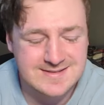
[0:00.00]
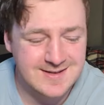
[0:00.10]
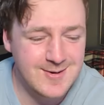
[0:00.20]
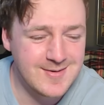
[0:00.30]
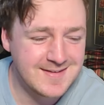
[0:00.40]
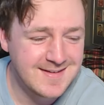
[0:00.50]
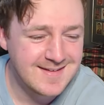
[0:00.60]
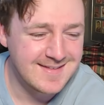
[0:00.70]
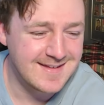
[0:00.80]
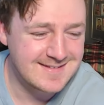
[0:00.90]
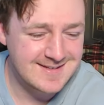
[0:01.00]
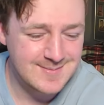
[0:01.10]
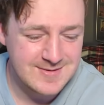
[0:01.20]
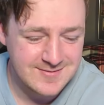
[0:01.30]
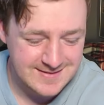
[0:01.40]
so that's gonna
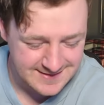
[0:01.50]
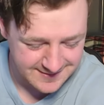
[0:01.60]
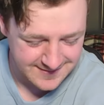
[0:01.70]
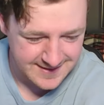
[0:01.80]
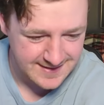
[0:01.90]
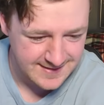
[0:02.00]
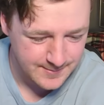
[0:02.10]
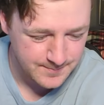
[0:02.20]
be funny to look at.